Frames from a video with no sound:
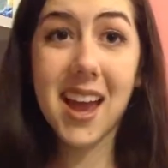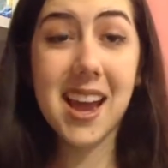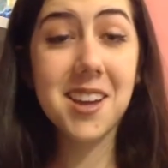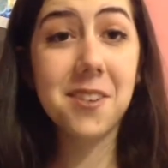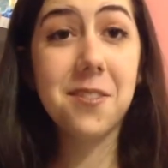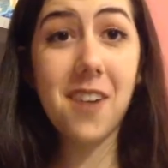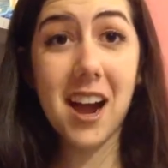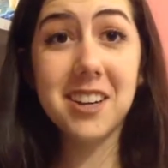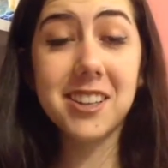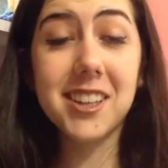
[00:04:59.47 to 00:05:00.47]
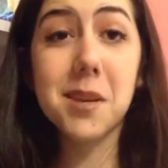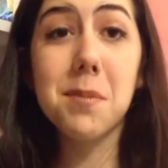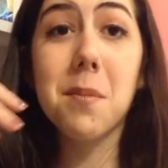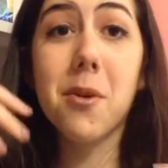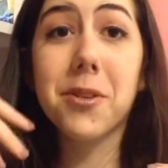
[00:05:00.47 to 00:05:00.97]
And finally,
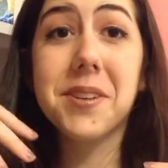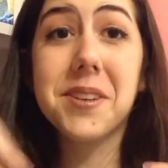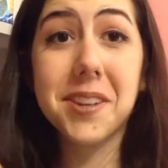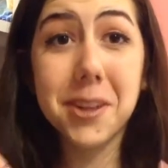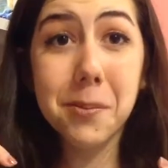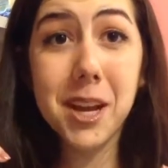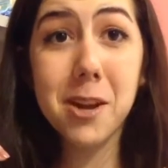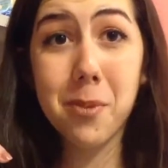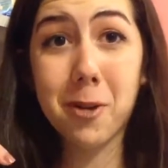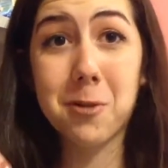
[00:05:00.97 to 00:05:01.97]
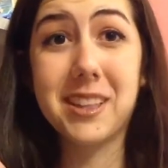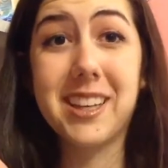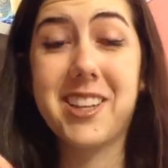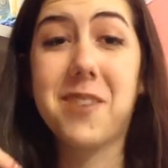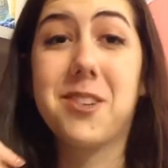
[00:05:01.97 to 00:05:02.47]
my most anticipated book
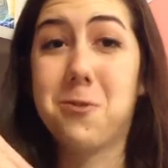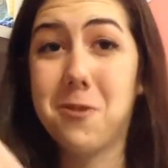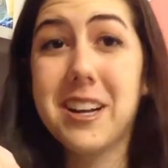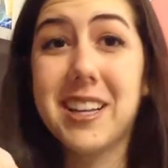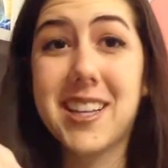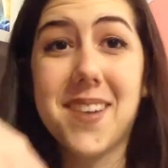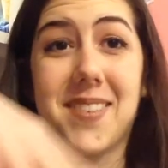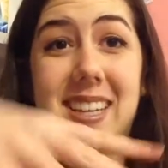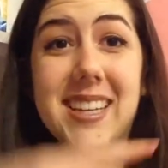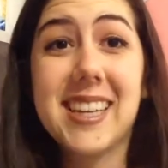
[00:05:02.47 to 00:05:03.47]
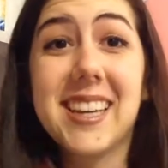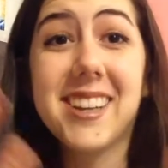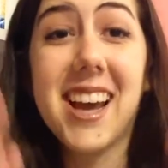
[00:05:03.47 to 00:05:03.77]
release of 2017